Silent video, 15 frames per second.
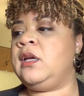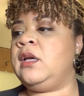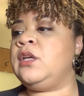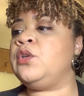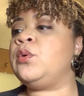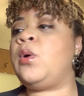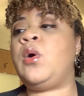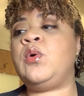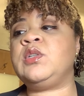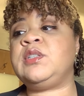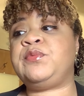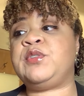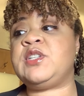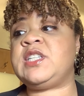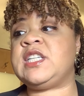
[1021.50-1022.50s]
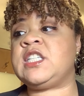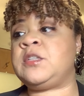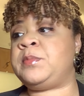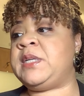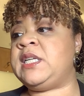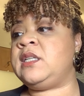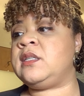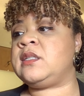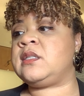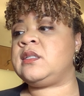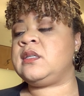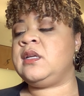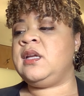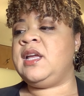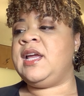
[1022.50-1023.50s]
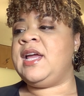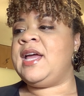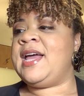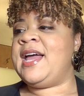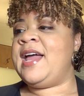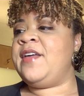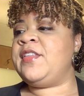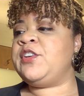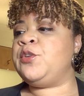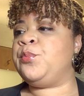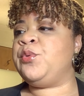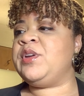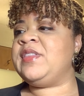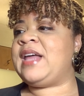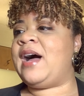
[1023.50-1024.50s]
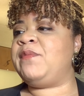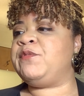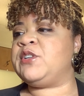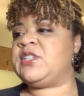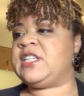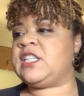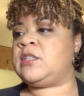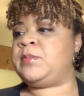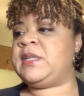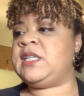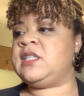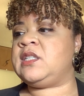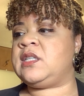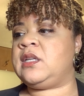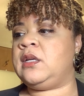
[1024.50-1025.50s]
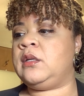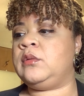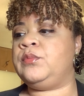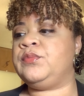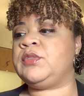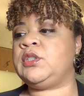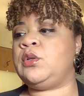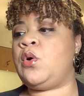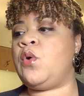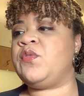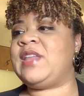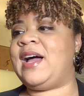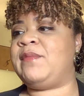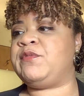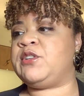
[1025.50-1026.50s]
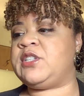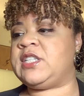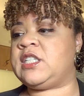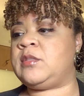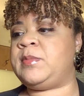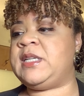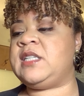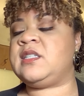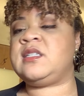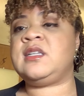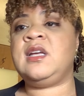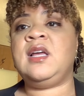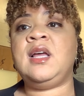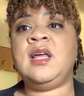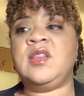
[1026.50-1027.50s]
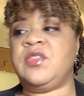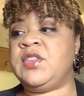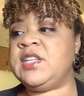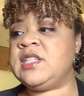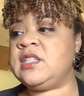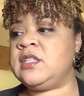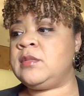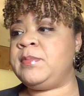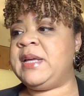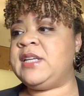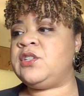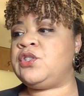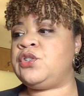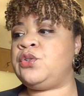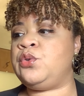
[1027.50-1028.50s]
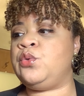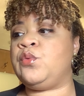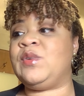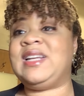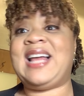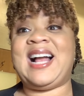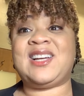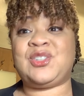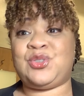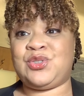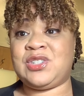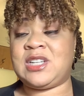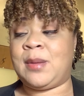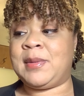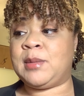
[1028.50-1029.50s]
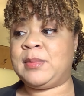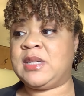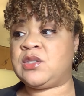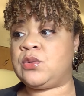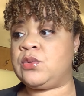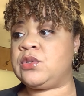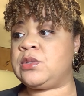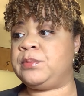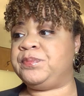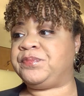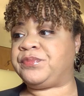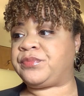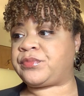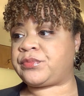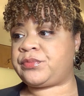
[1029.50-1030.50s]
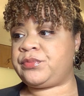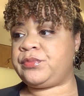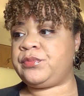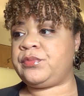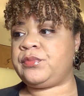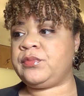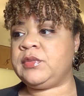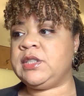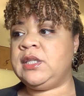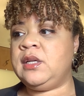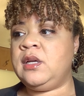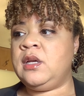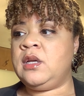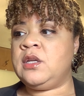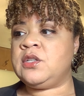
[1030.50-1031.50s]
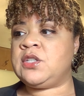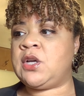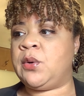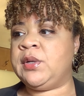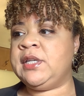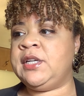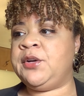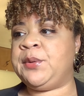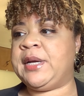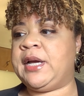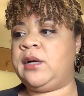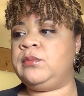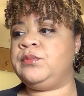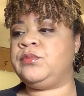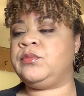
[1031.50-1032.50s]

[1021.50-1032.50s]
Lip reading: you hold it for 6 beats, and then you breathe out for 6 beats. You hold that for 6 beats. This is meant to relax your stomach muscles. So here we go.